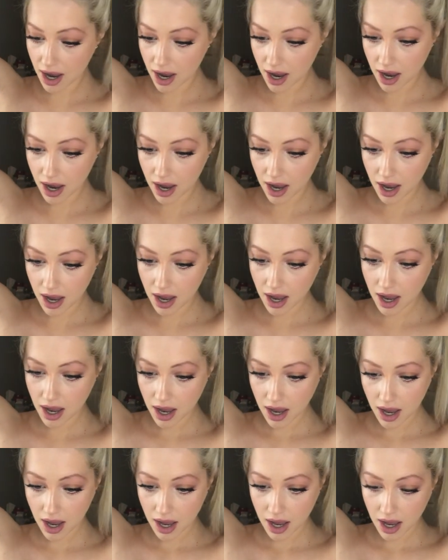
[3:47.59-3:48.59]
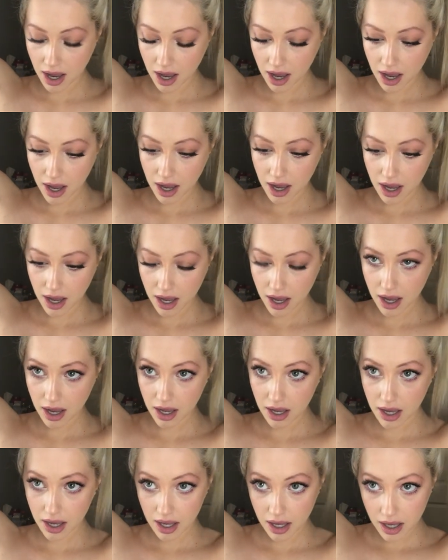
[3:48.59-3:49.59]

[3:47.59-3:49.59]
Nothing is said.